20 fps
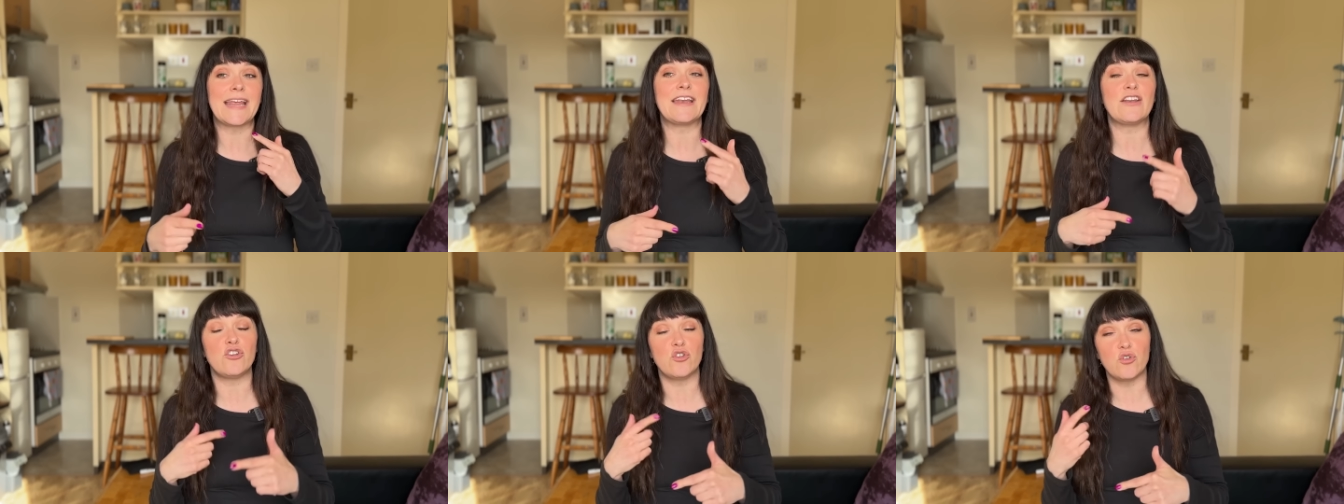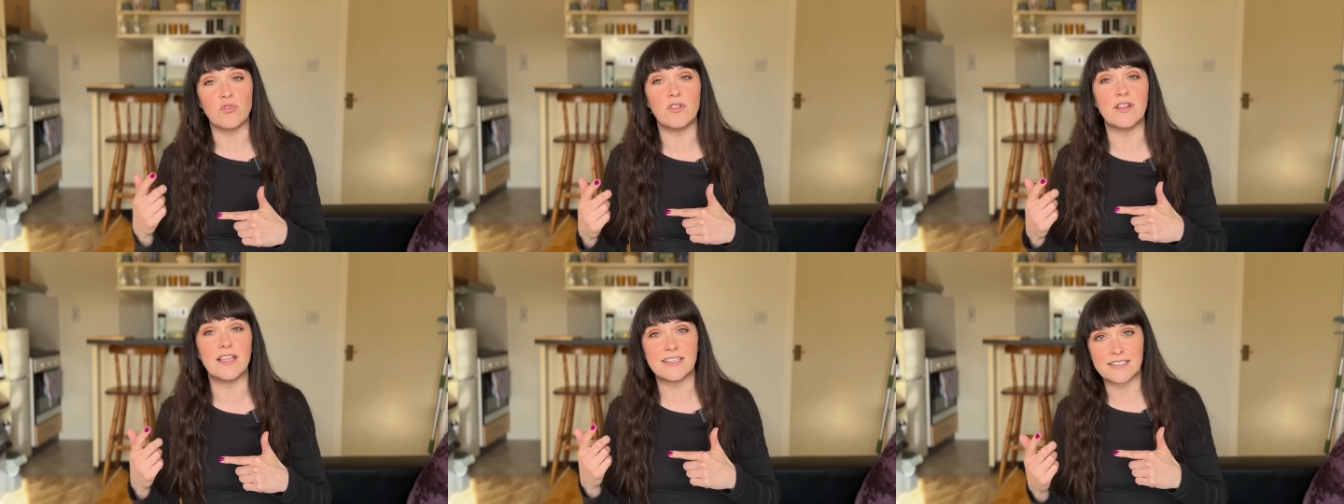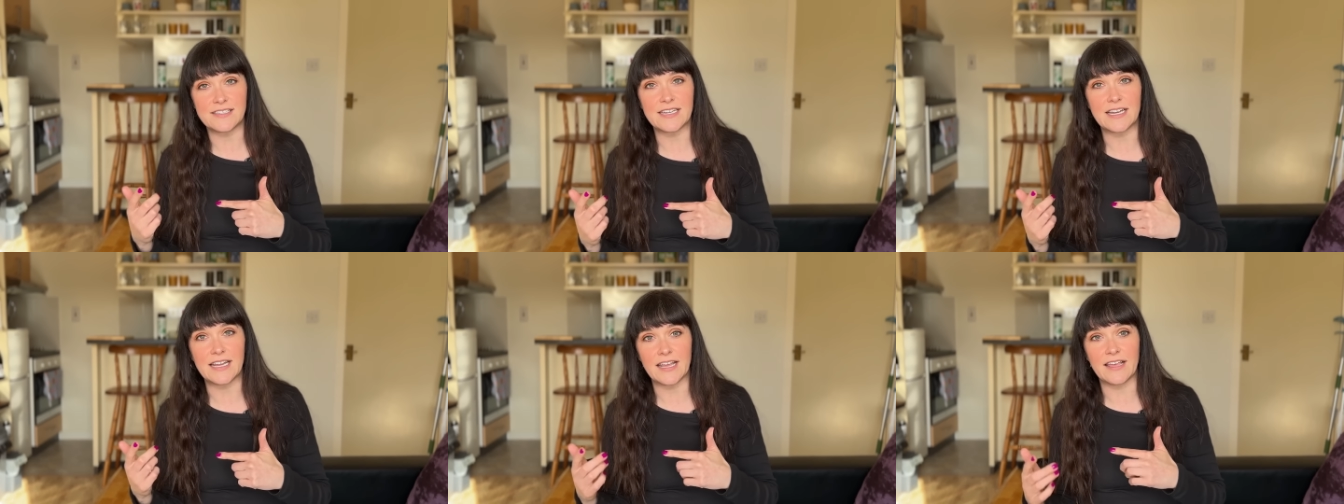a new
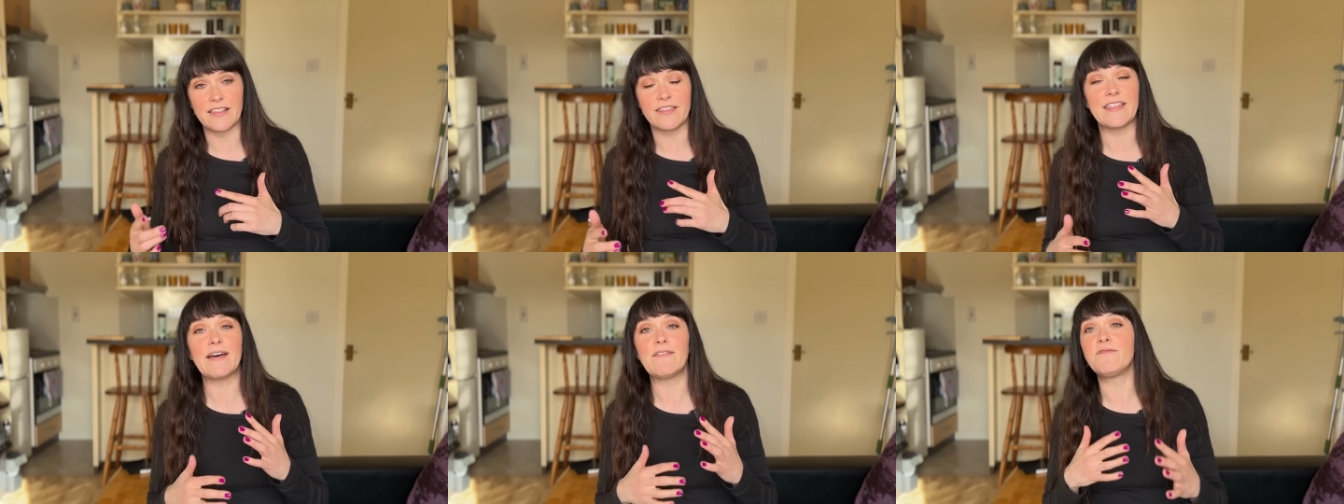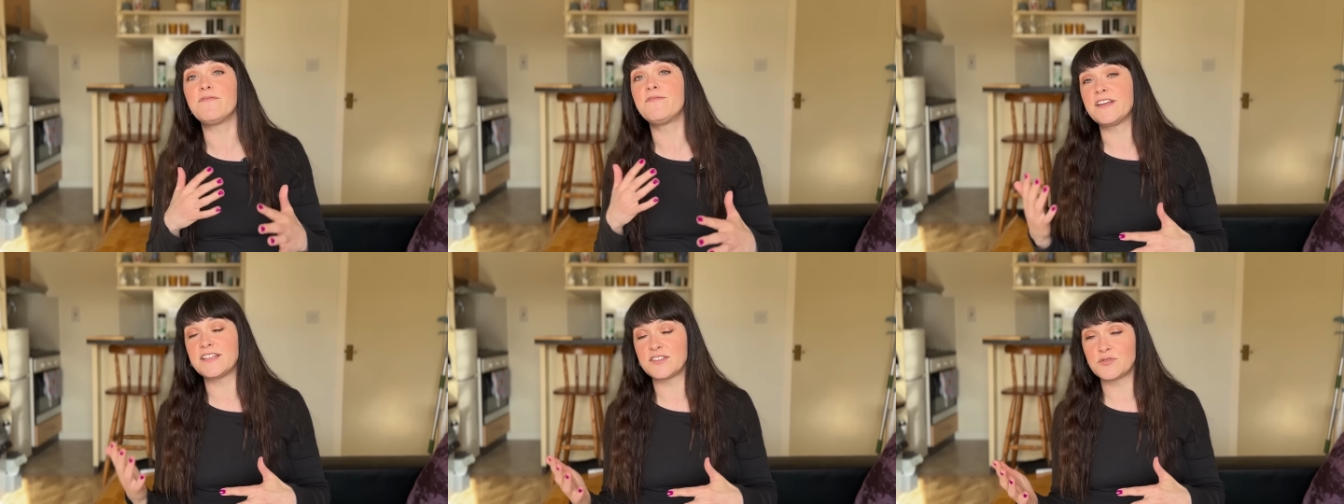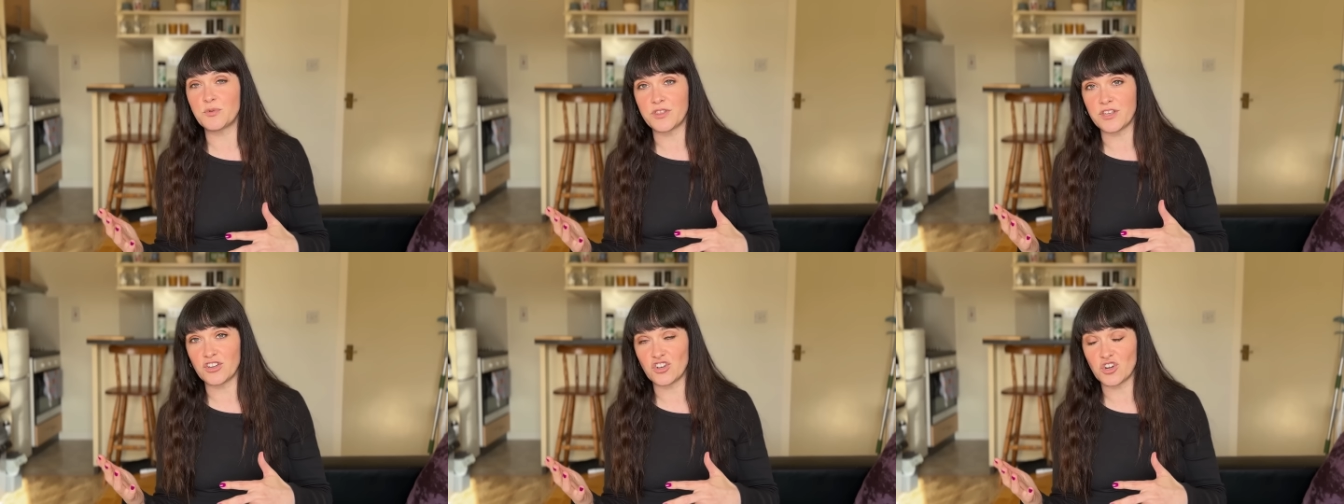listing that
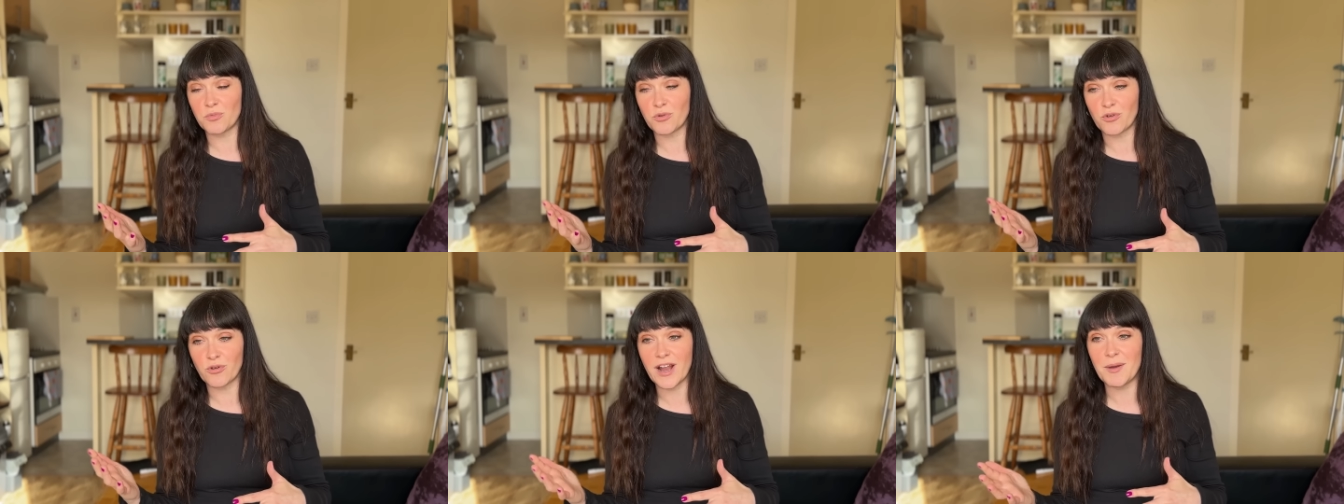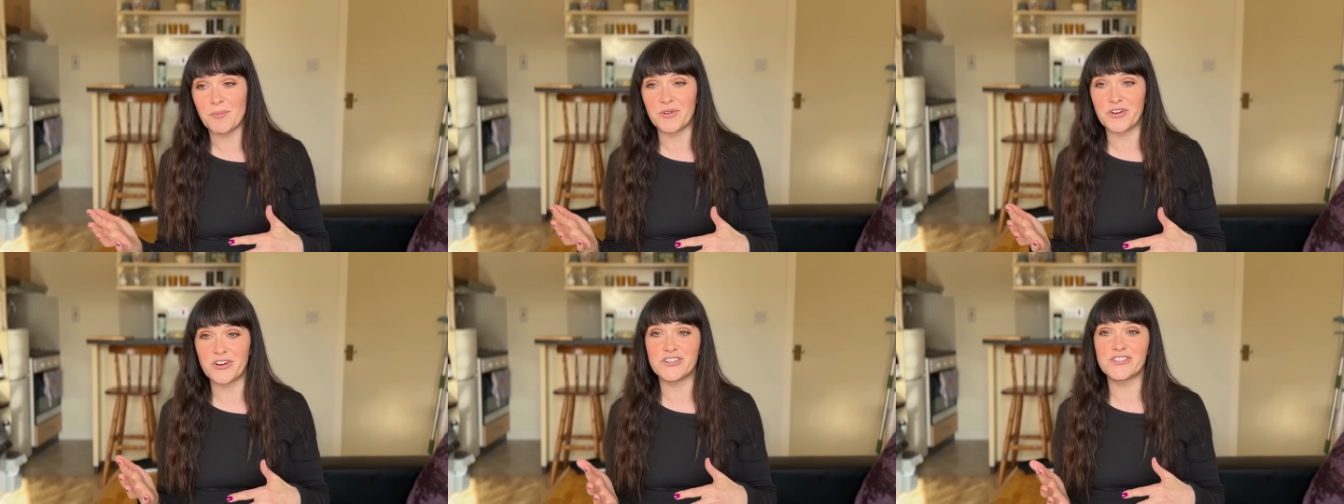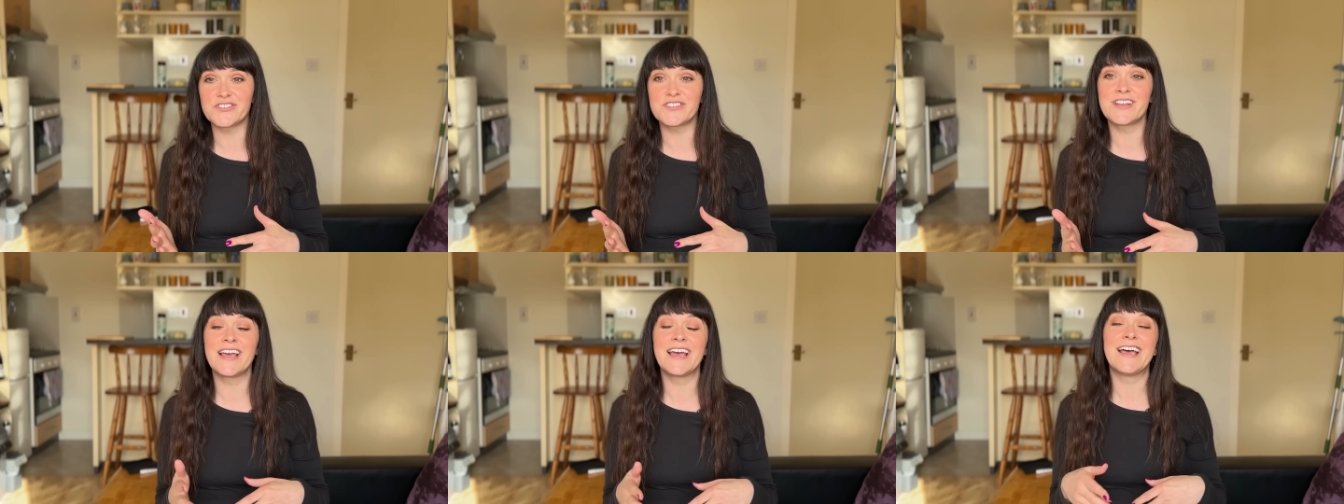fits within your
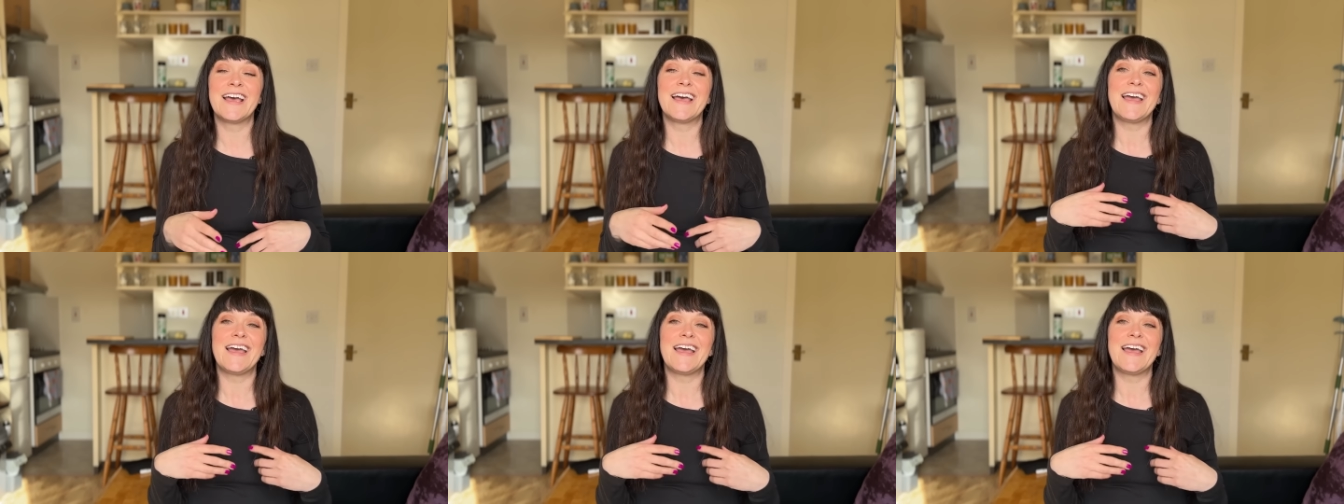parameters.